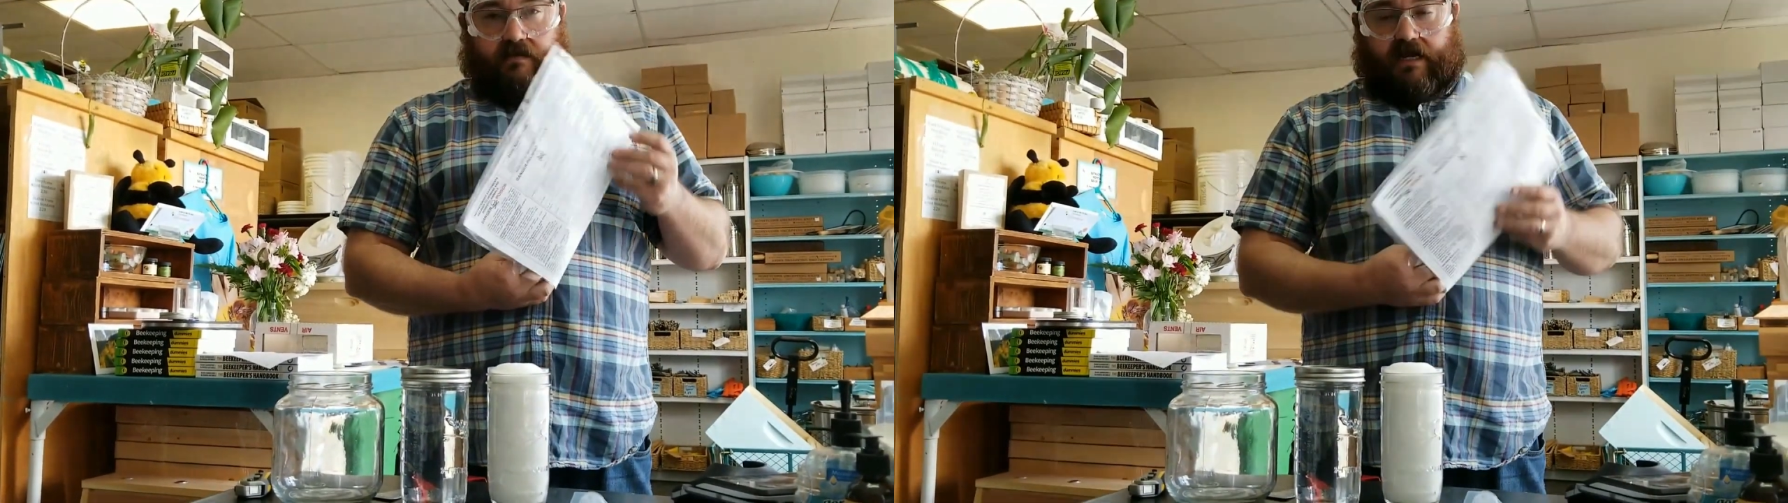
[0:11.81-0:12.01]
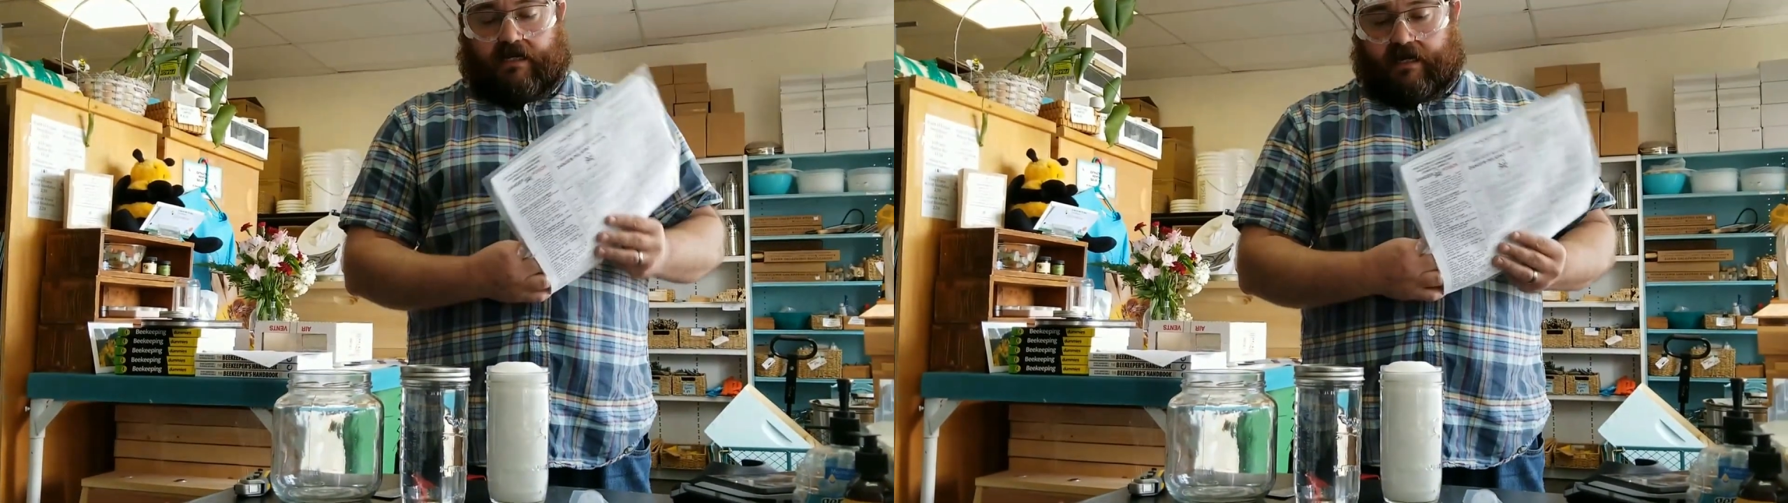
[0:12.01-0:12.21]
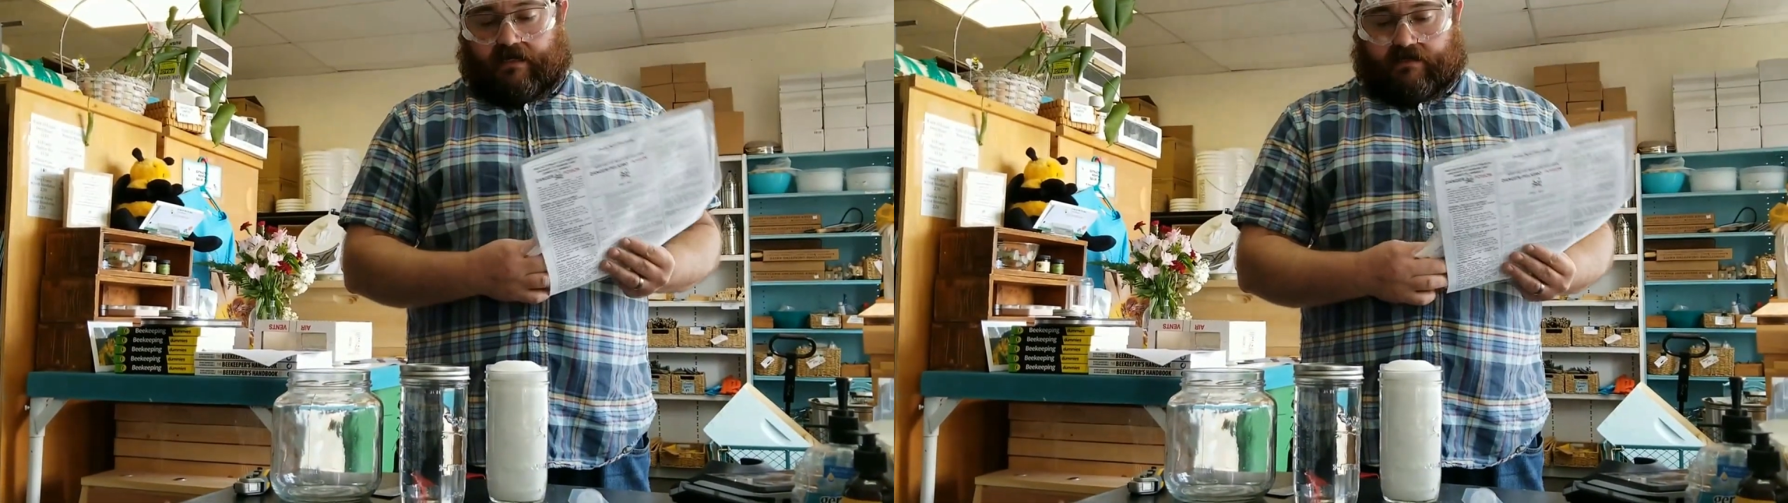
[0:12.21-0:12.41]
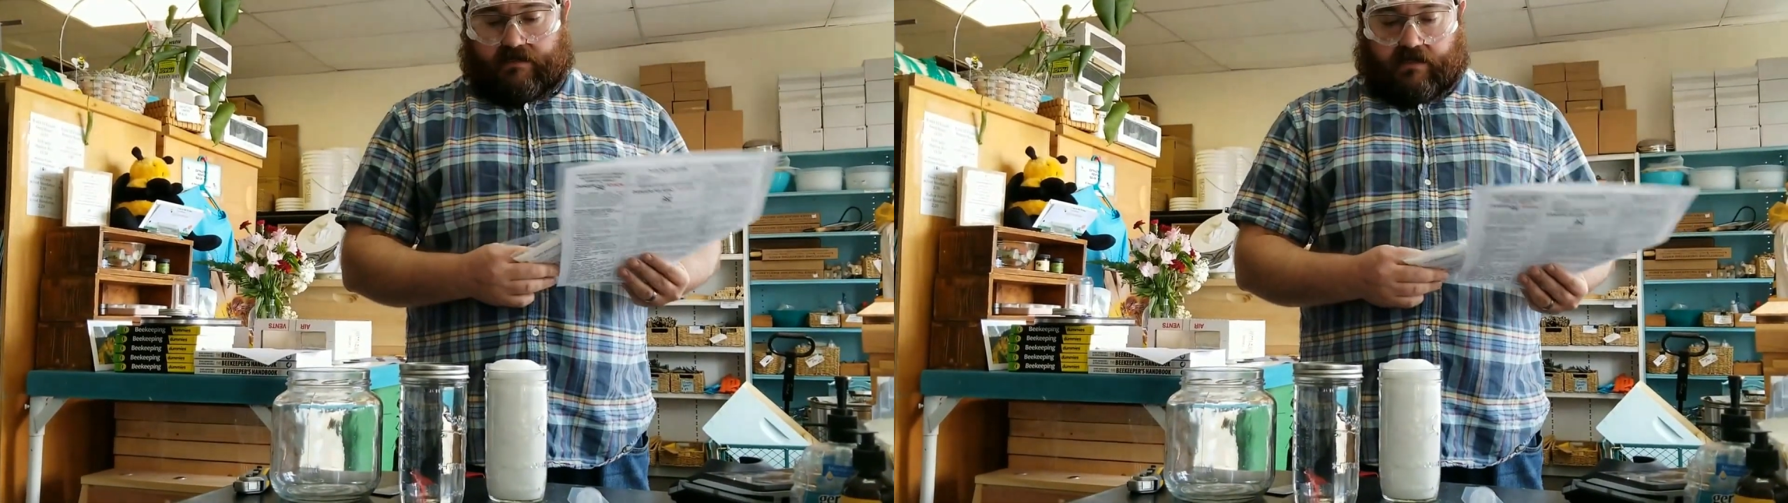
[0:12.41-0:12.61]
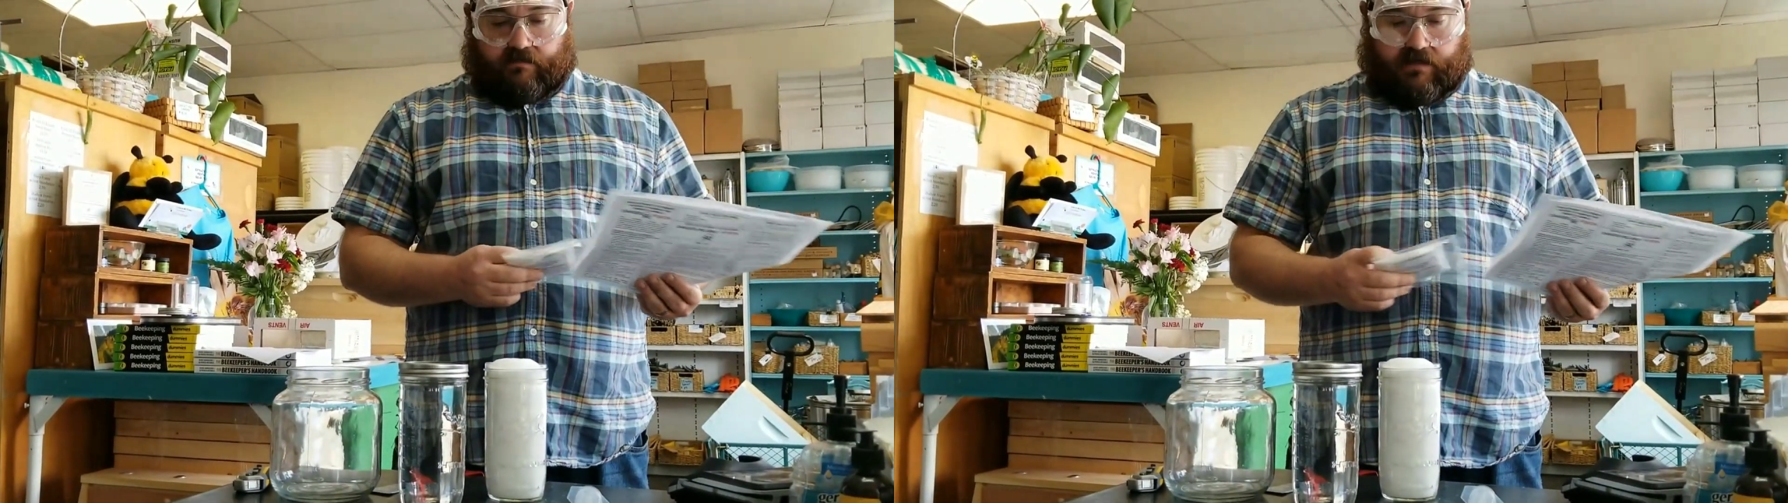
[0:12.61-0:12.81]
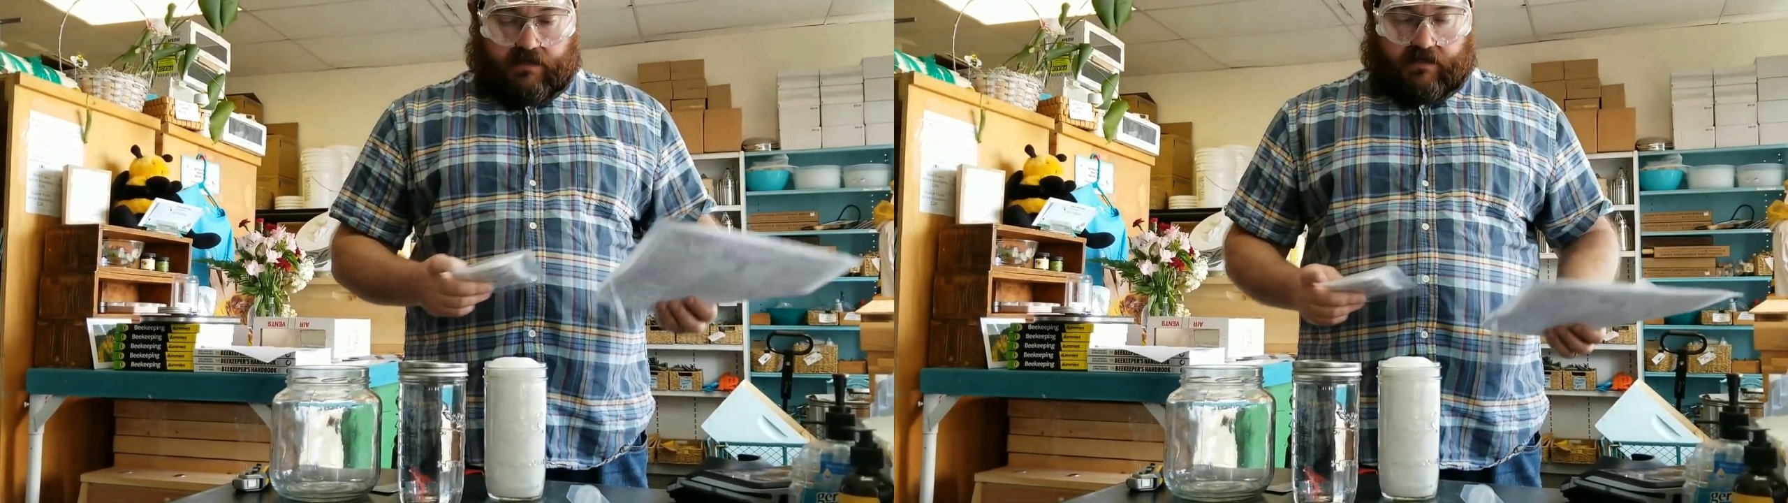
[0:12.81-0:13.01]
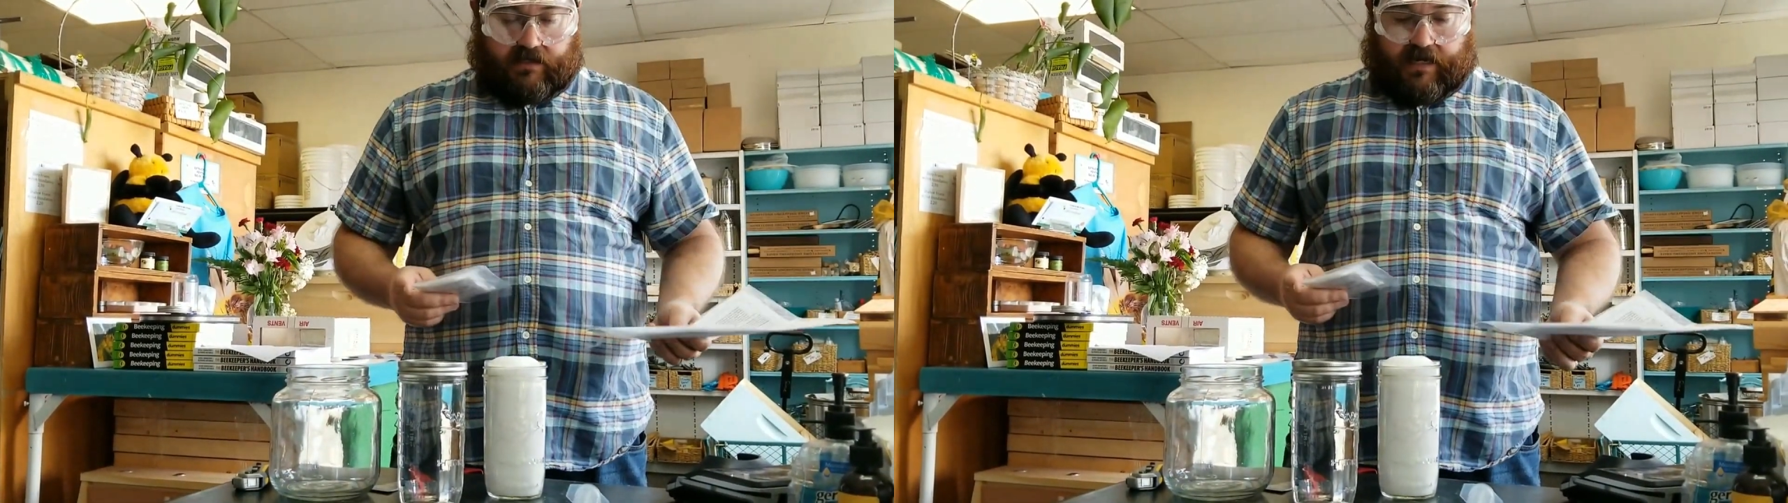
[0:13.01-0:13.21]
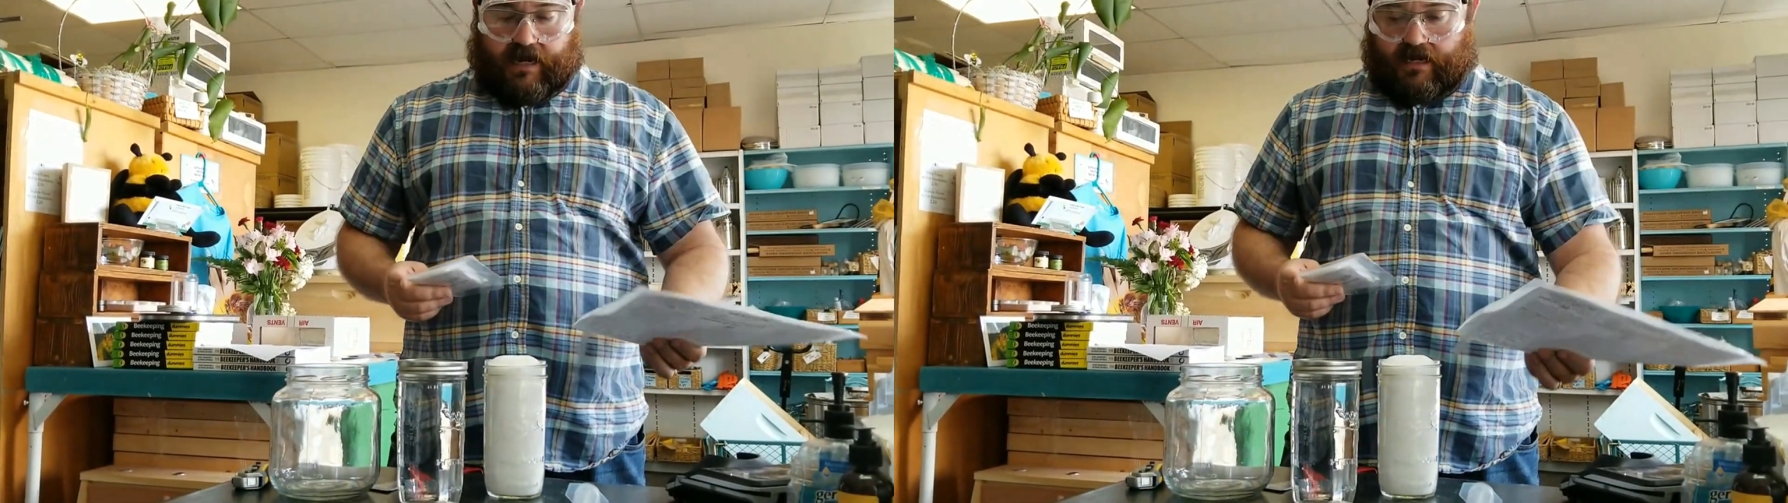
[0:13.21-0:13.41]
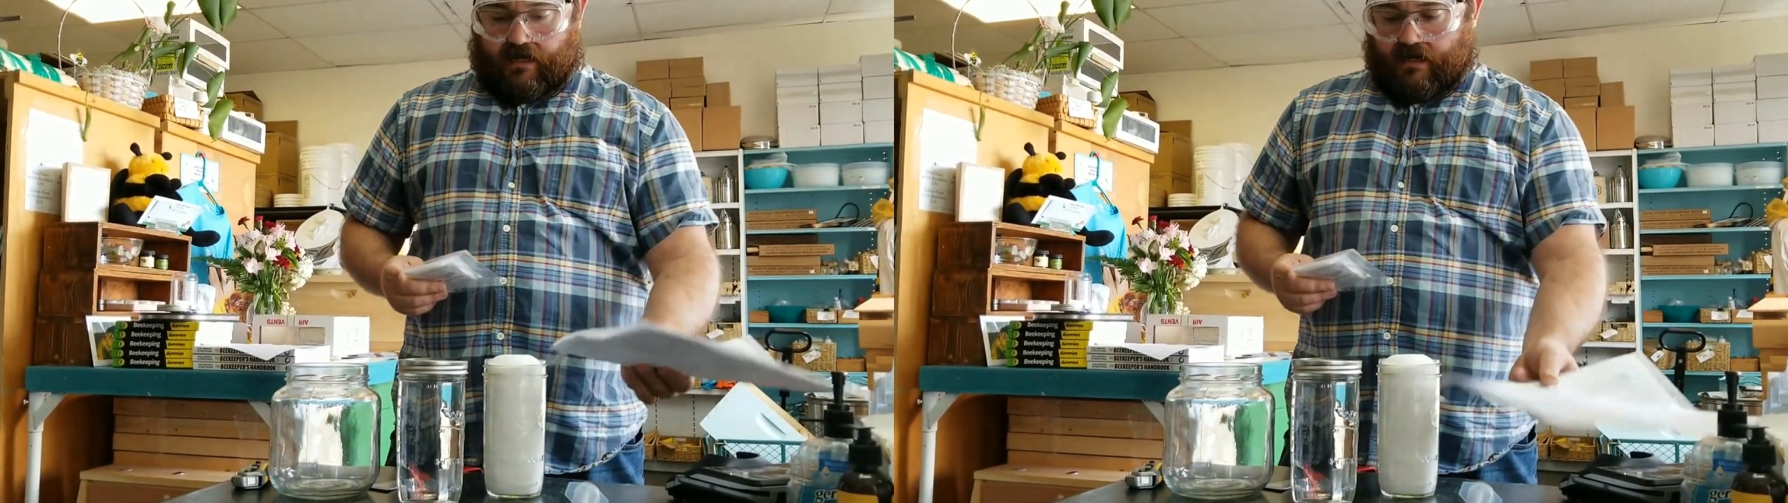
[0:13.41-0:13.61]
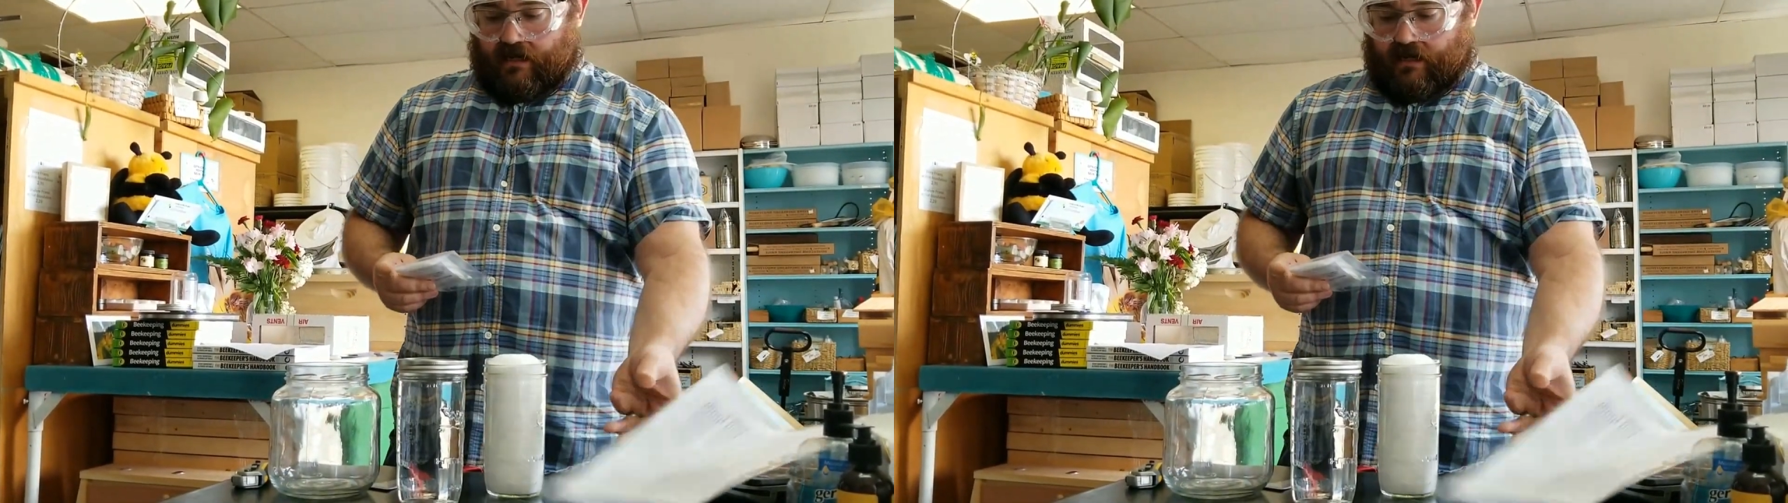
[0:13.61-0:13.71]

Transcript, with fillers: medicated syrup today.